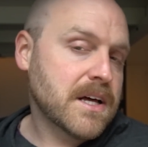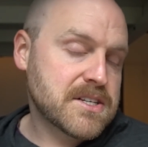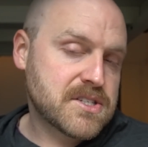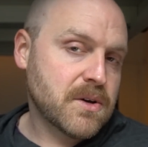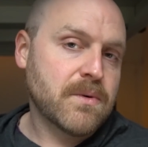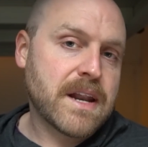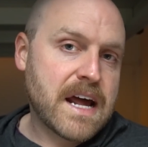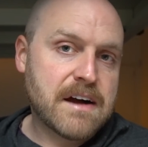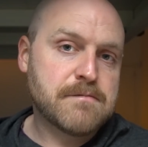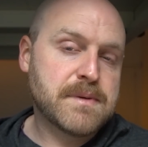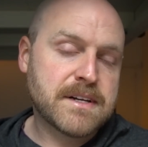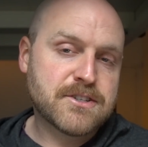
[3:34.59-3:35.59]
I still want to
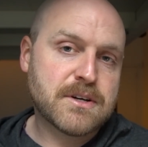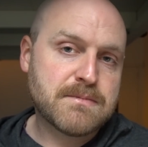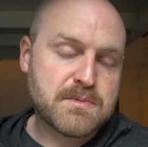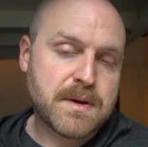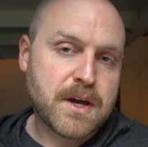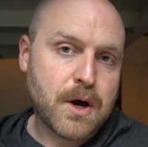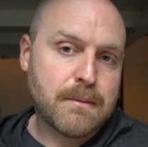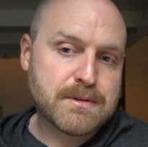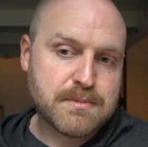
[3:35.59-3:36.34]
have big dreams, big hopes,